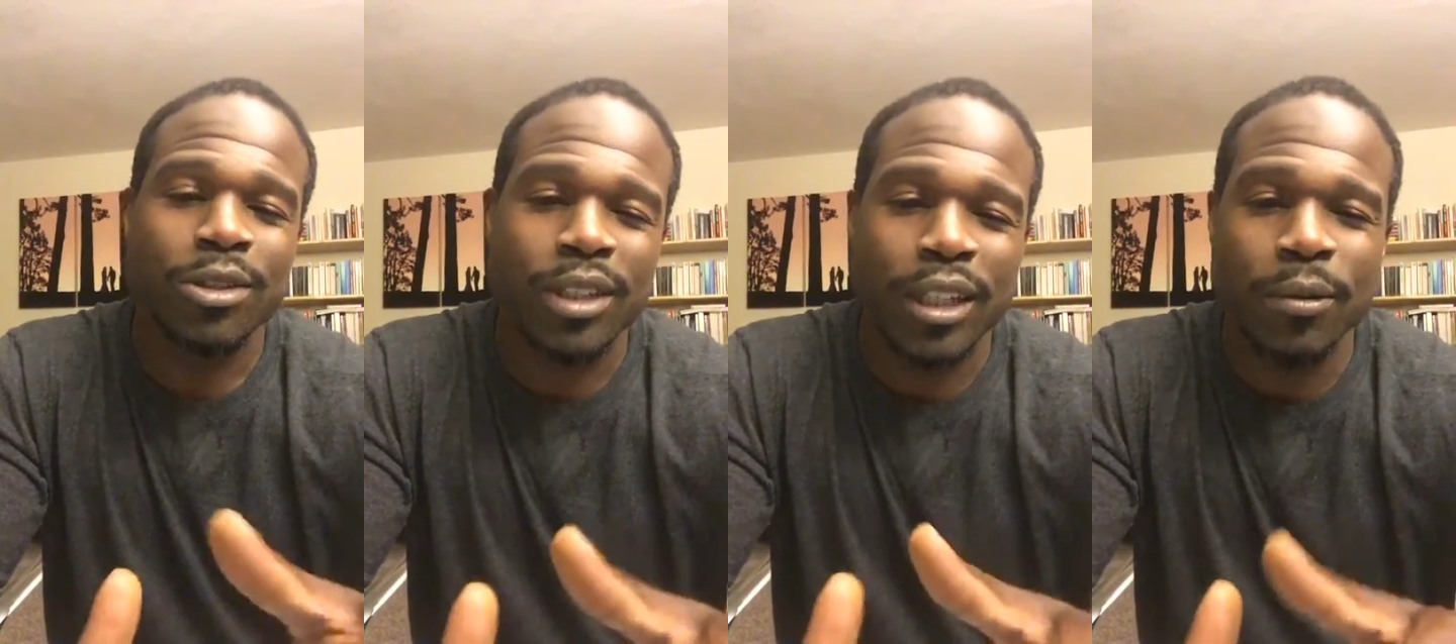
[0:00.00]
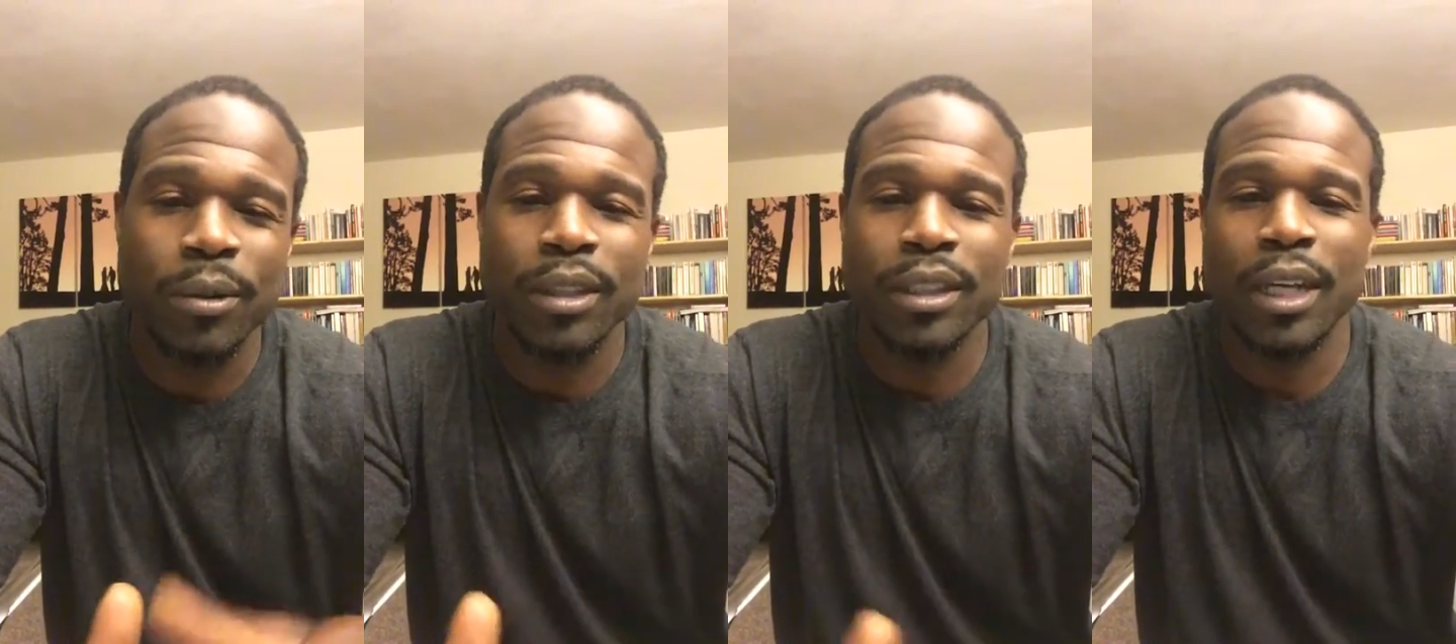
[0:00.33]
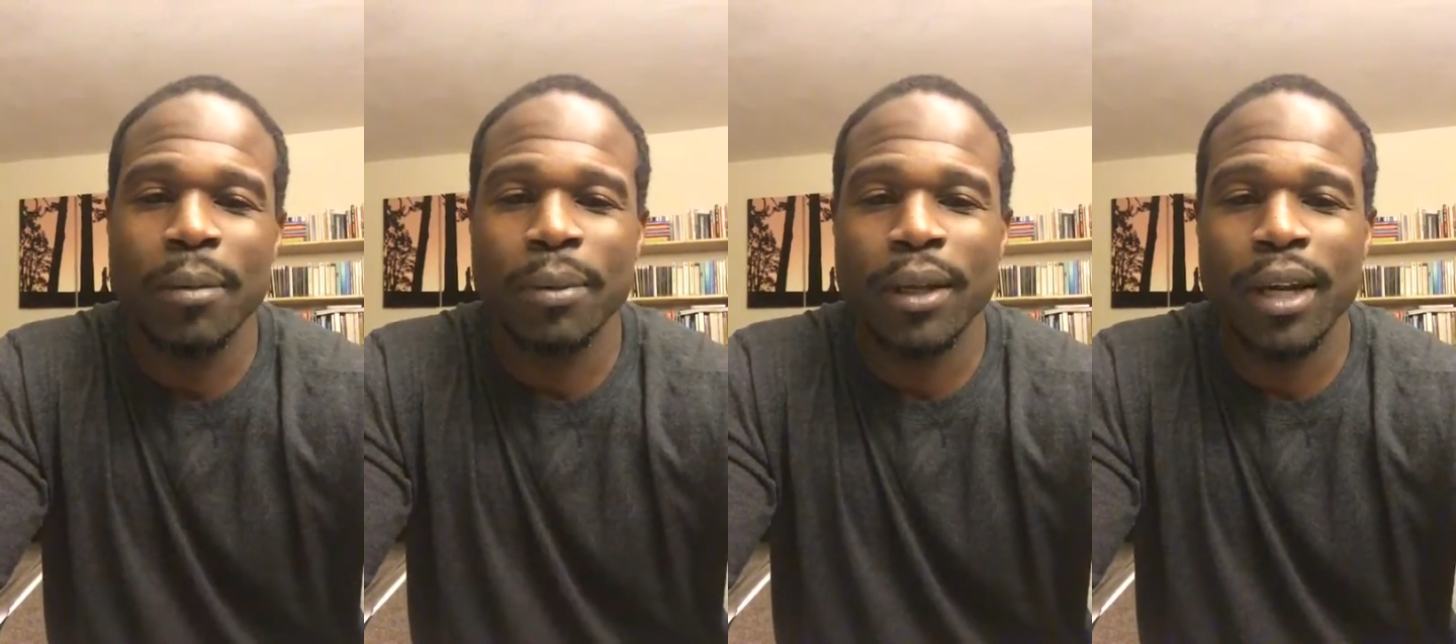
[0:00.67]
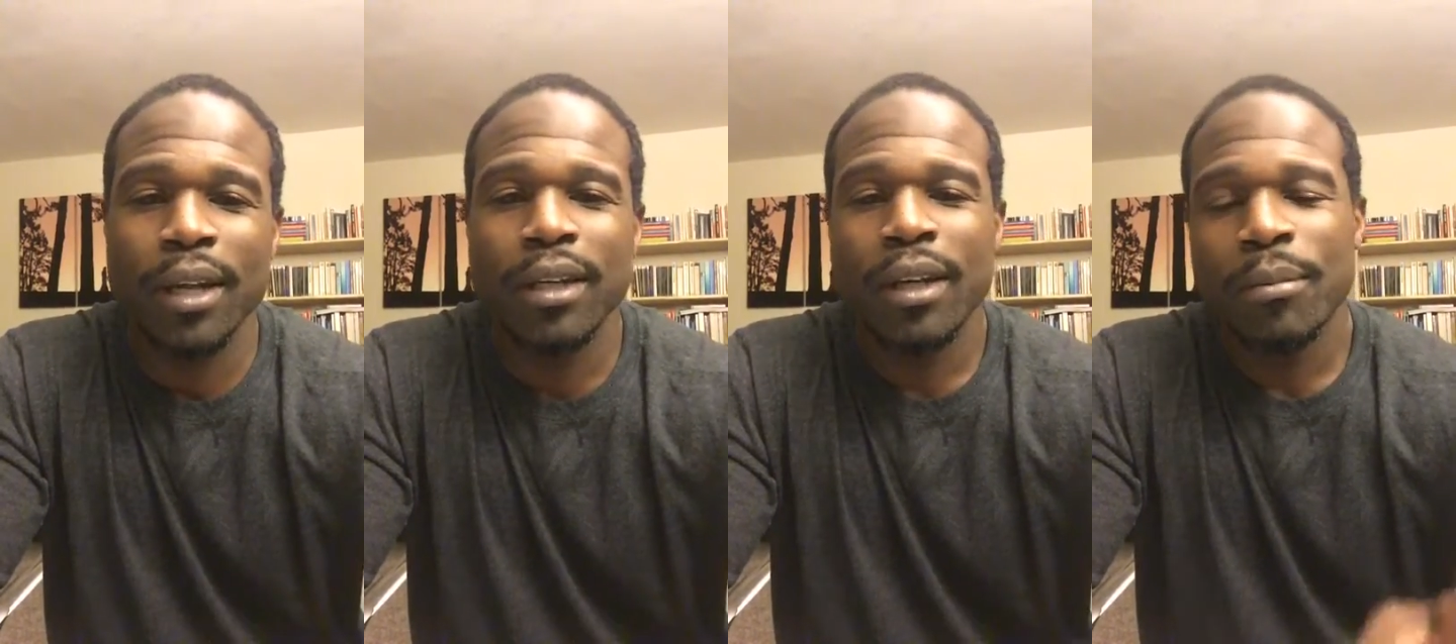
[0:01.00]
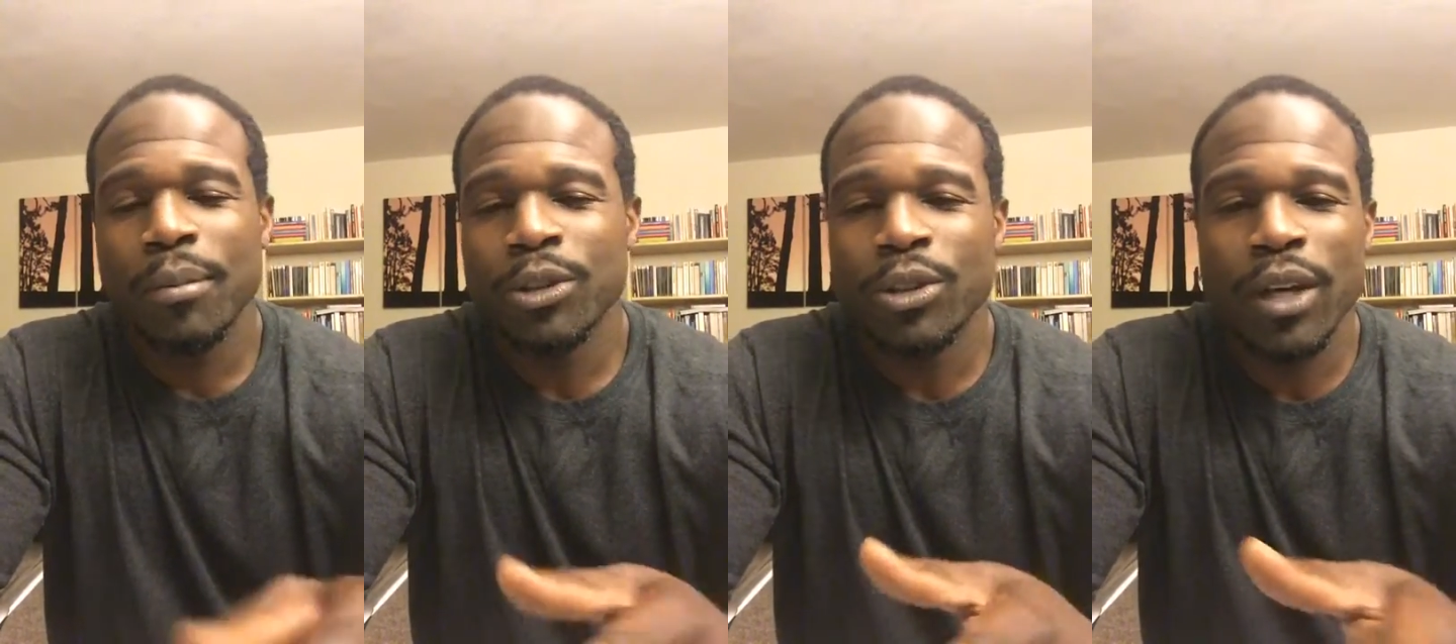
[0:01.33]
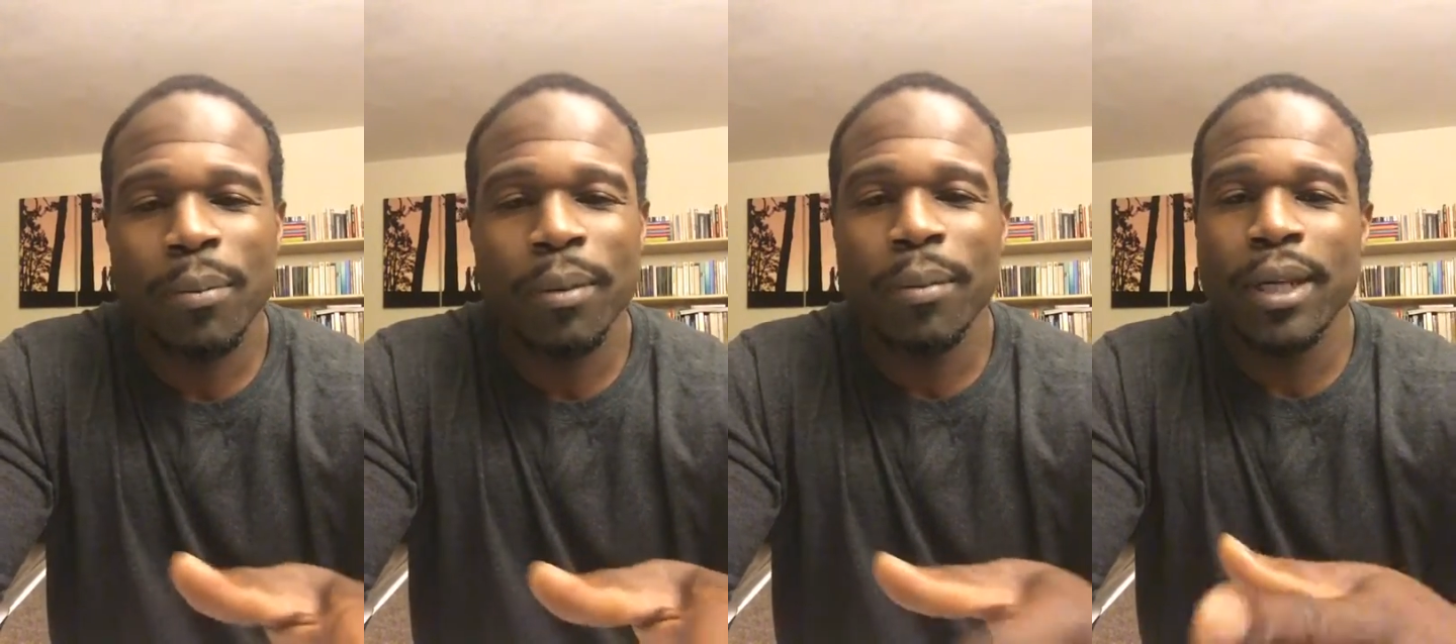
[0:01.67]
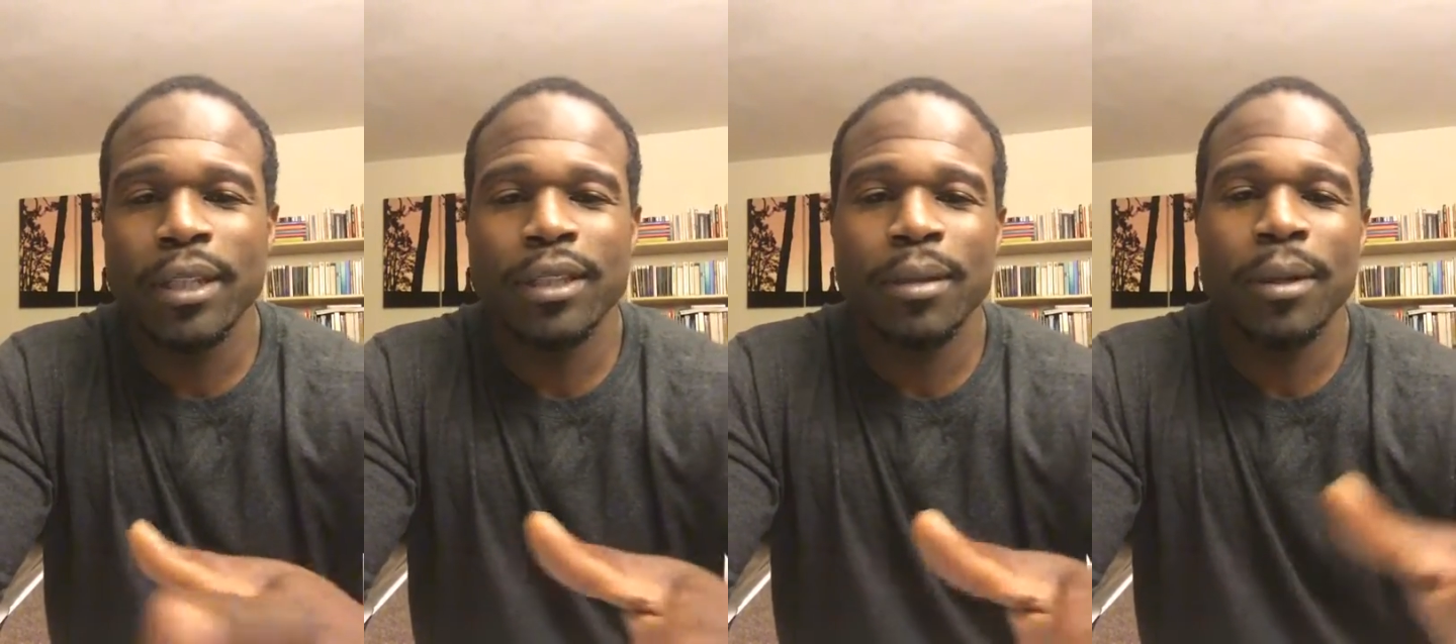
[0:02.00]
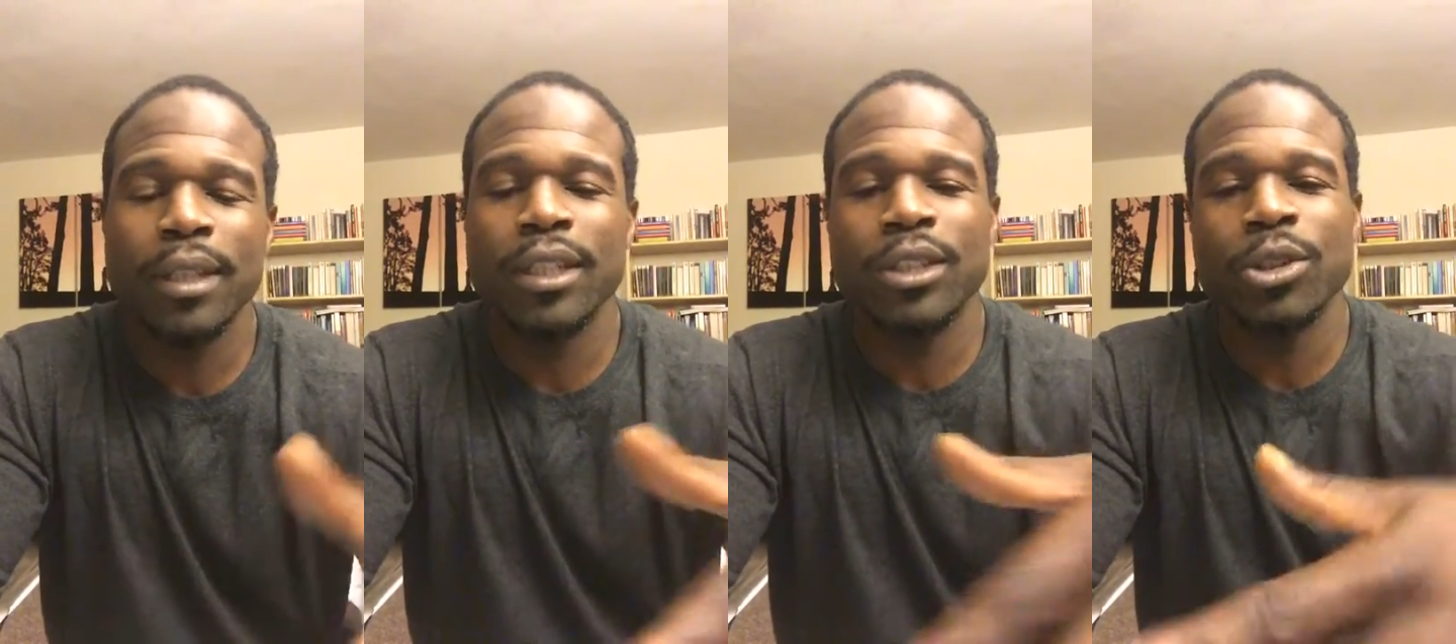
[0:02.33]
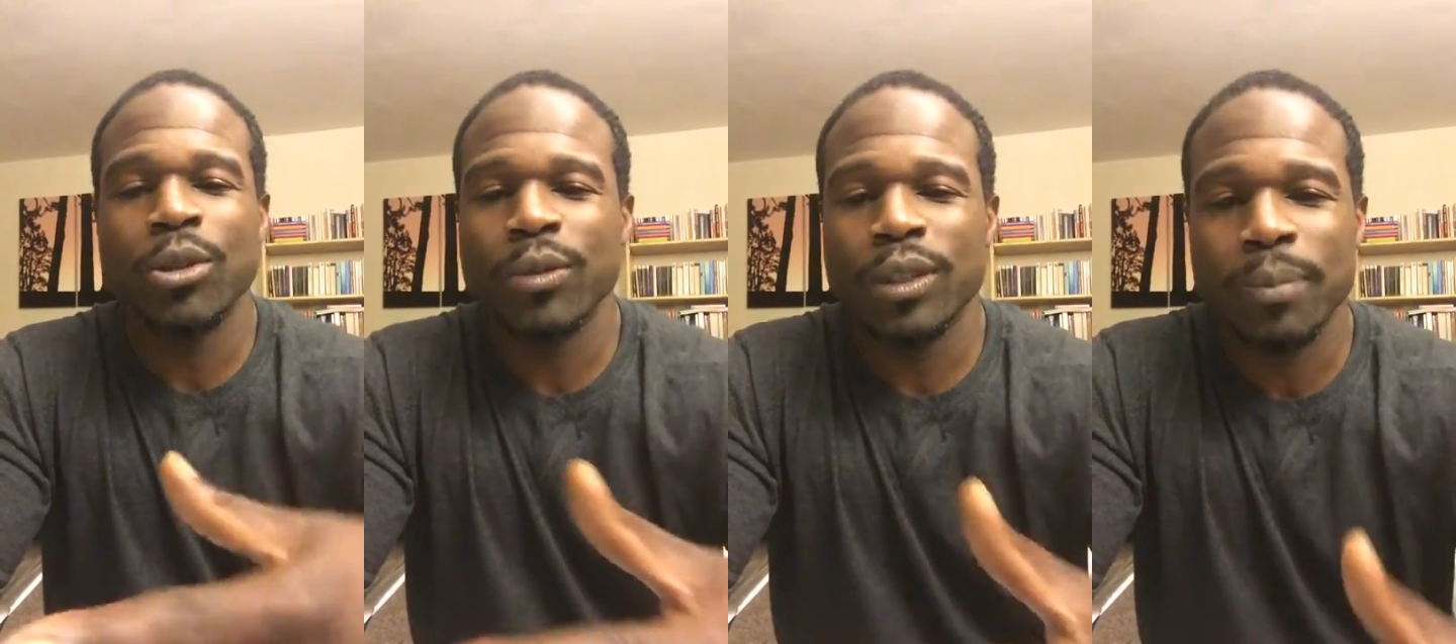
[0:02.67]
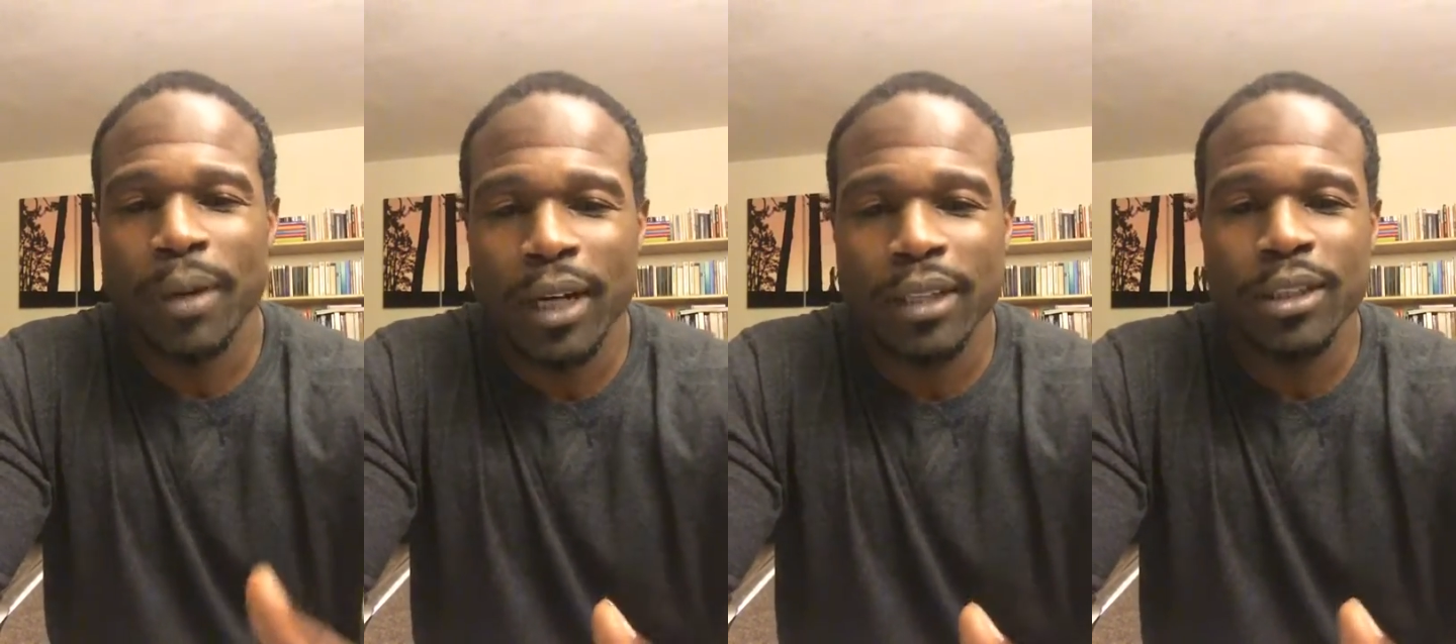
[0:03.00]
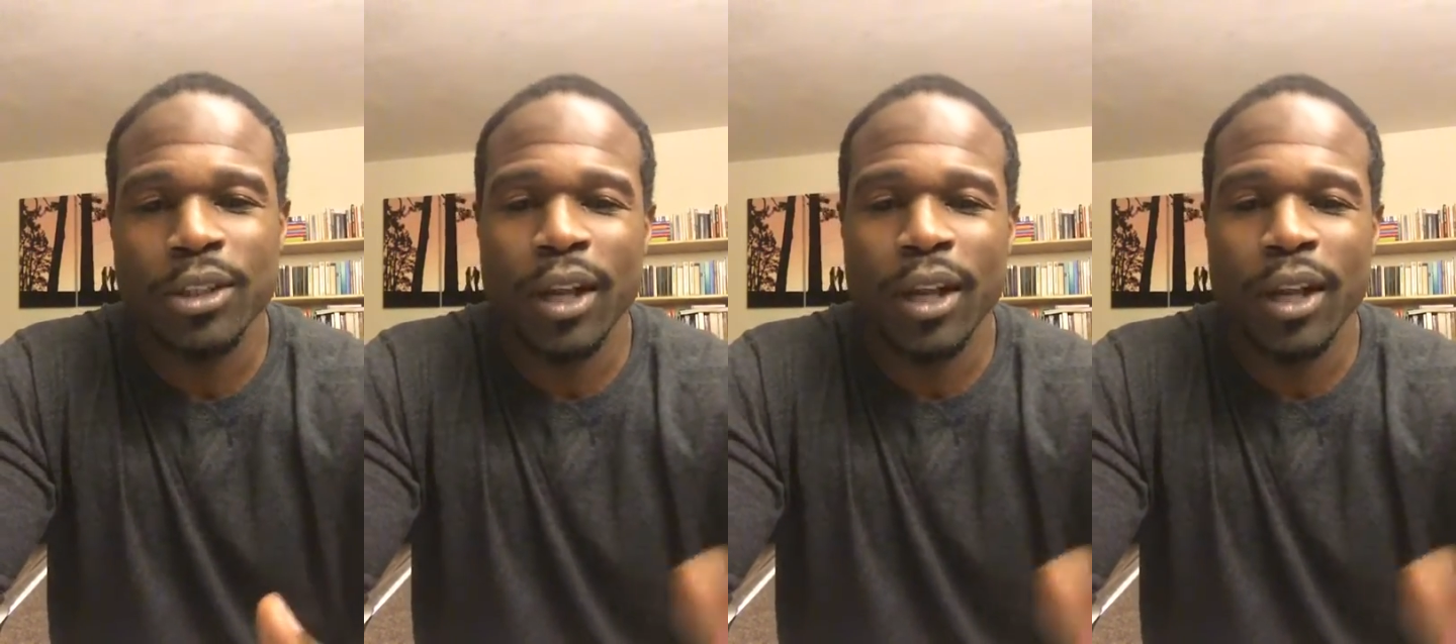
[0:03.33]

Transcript: you're sticking with the same plan, but you're implementing some additional response